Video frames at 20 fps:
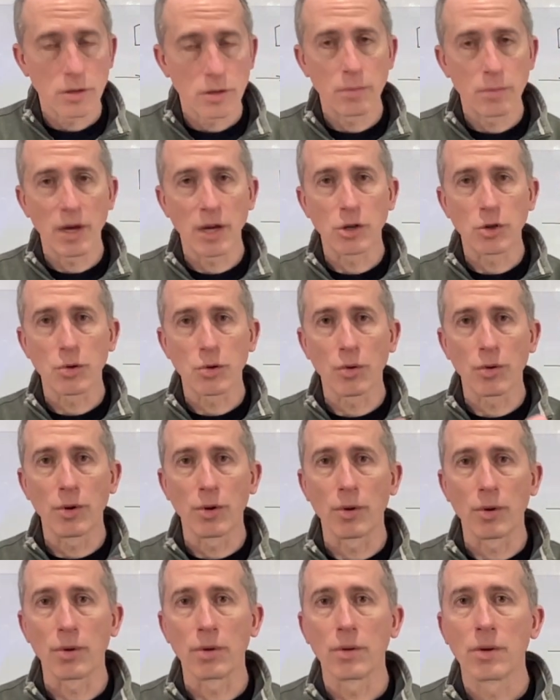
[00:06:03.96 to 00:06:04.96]
To make sure
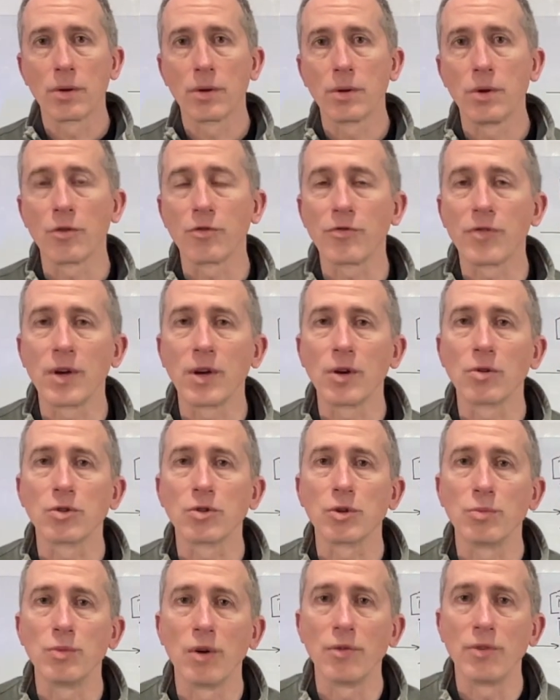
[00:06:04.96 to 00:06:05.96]
your
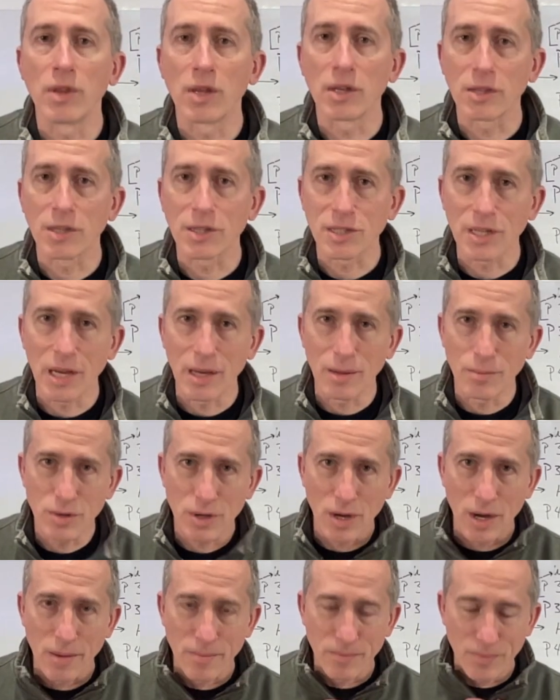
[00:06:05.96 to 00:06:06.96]
fingers are moving at the same
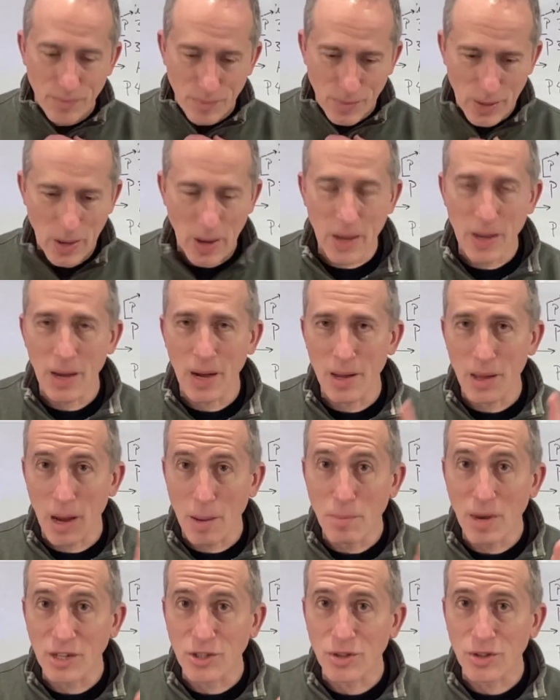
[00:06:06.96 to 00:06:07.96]
time. Okay,
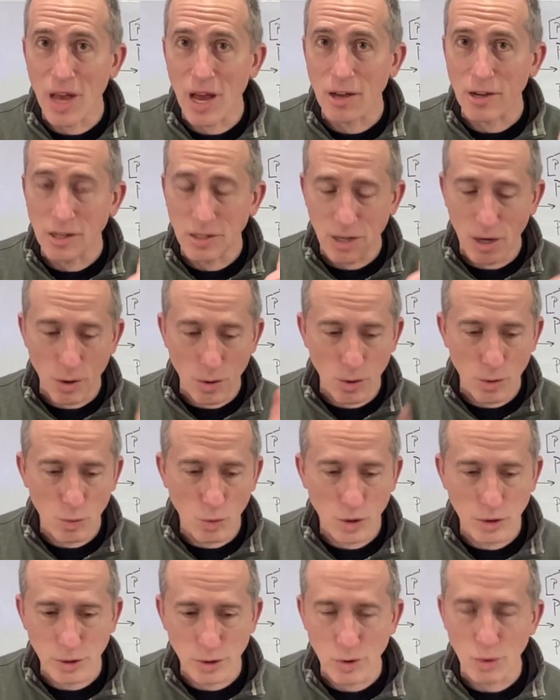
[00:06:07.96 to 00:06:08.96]
I mentioned that because I
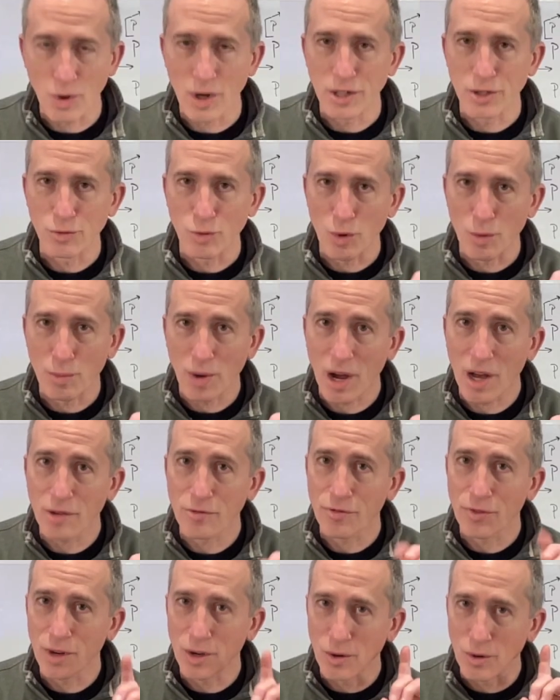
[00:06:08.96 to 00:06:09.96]
heard once or twice where
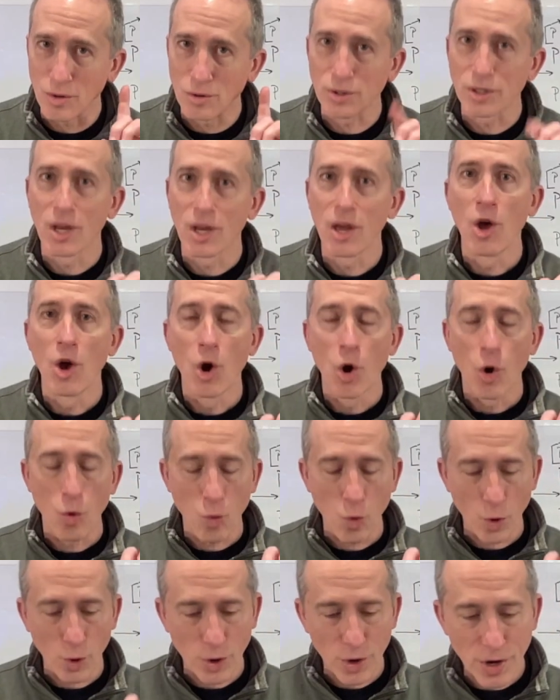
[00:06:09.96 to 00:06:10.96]
my fingers
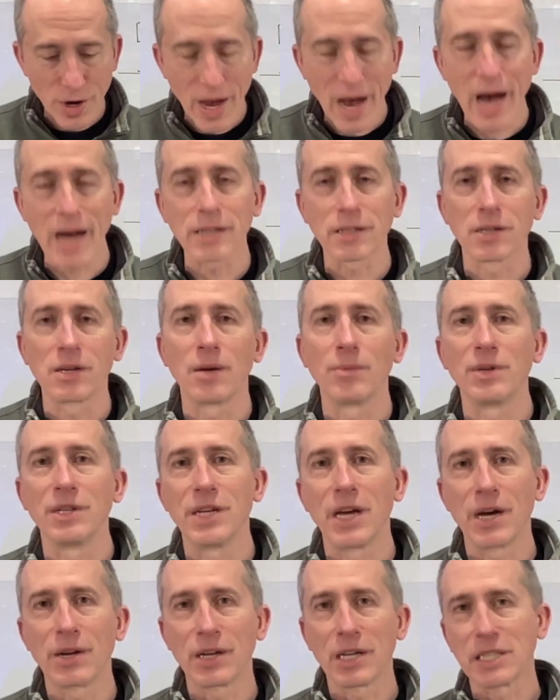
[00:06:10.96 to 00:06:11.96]
were not coming
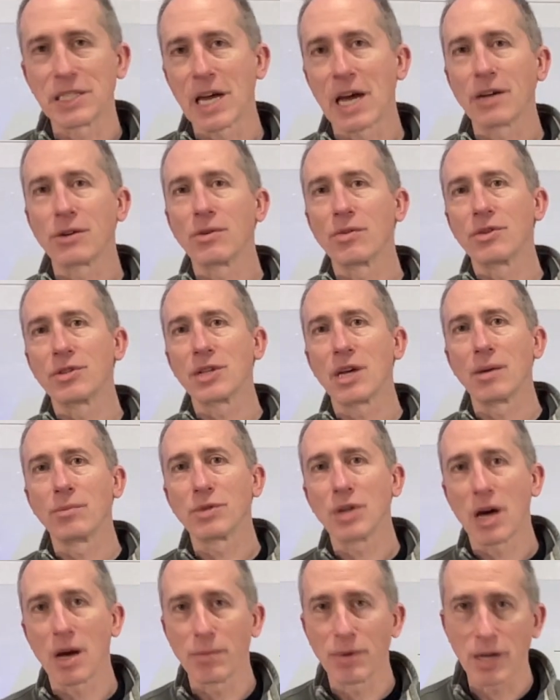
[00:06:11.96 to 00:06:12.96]
down exactly the same
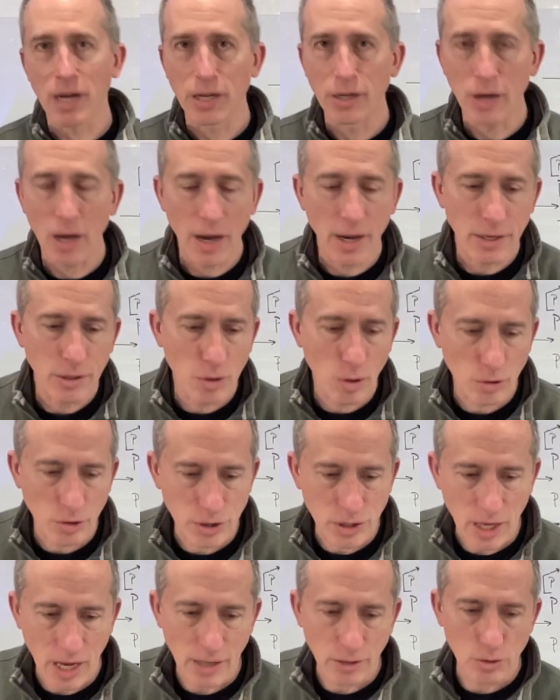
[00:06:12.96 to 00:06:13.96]
time, and I
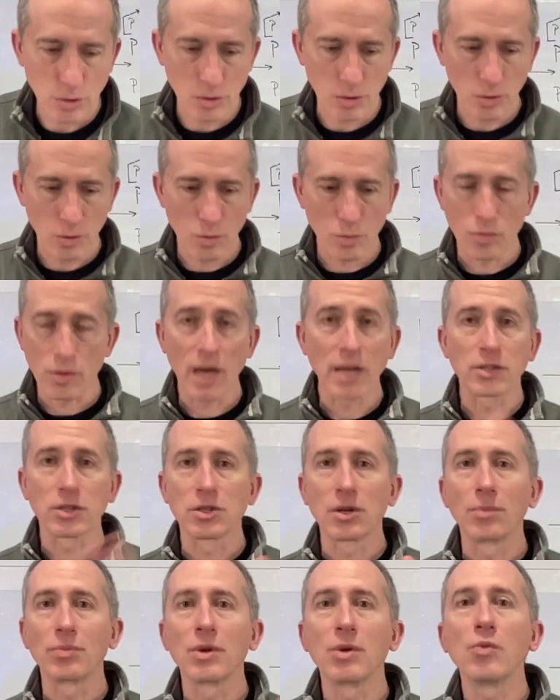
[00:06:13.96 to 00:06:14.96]
noticed that. So that's
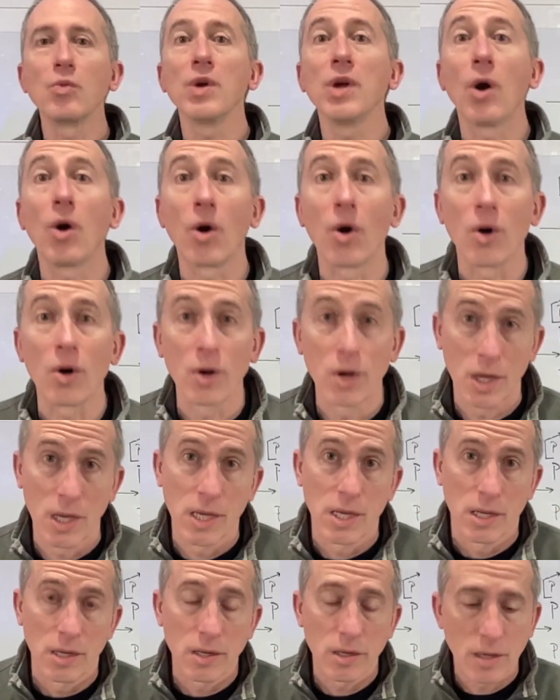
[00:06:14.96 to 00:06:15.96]
something we all
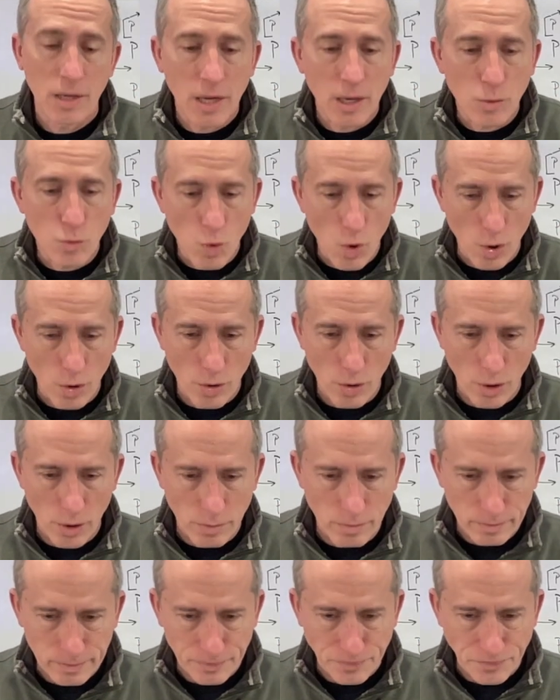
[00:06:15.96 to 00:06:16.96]
can work on.